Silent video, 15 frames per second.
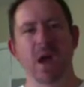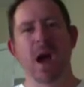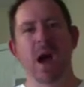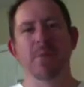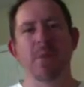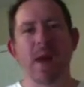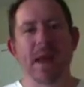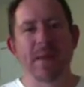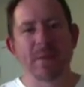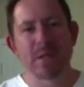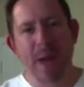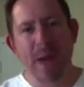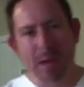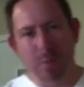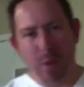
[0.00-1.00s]
Hi, my name is
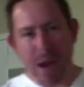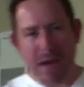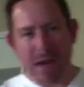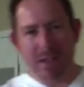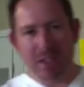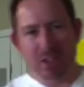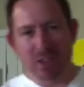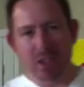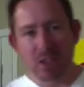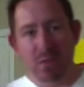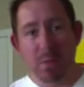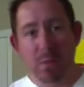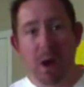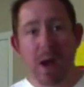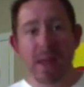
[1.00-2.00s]
Mark Brown, and this is
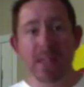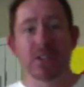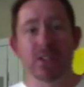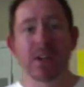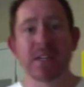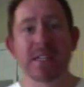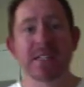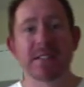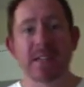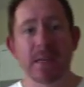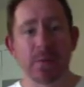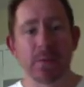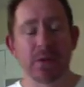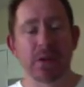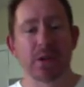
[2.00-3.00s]
my journey
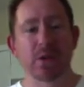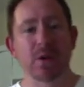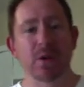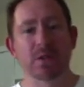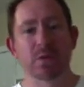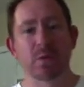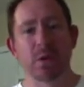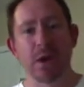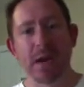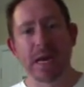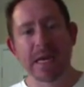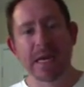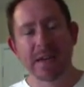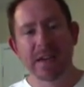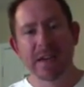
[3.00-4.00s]
deeper into God's Word.
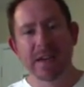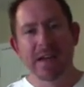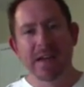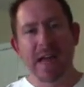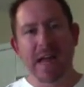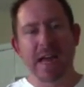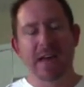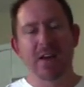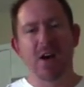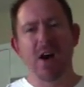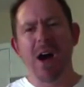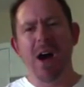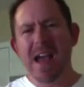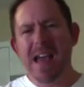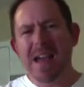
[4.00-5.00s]
And
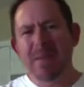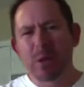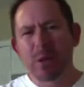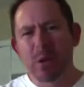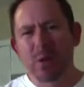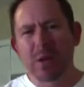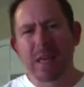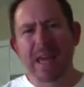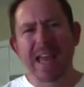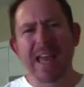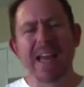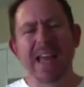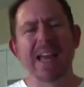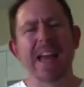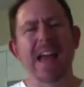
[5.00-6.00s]
I am
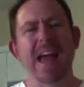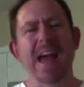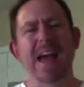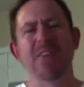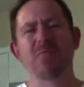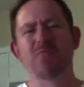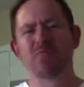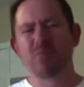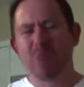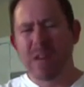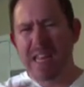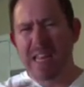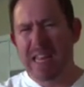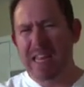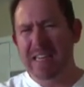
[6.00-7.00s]
looking at a
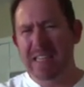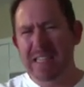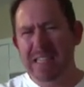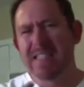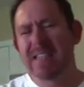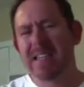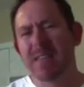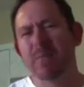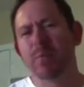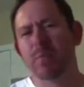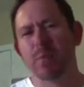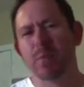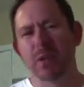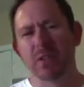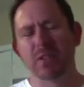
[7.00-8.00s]
really deep
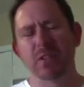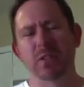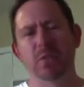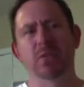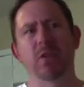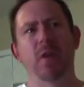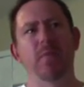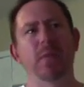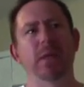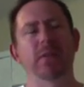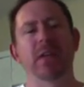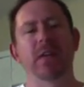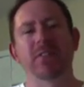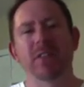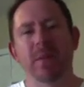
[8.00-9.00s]
personal topic
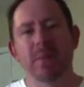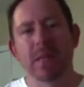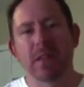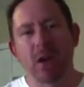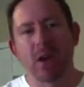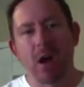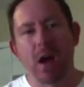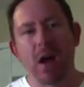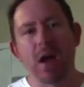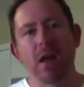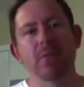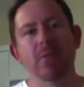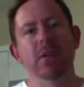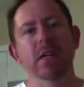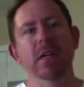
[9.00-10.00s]
today, something that
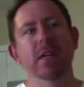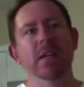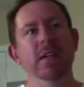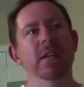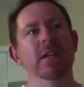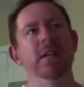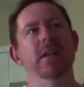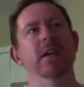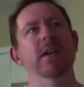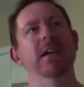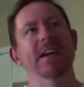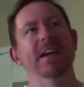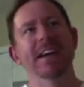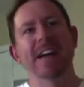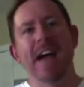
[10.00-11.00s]
I've
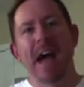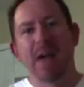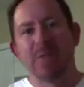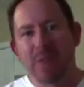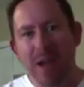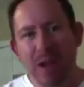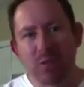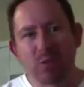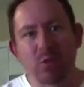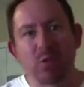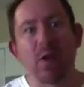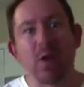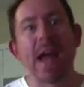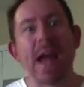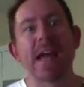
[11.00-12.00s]
have found
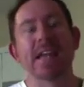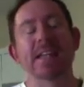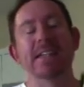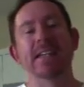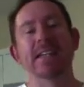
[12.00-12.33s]
great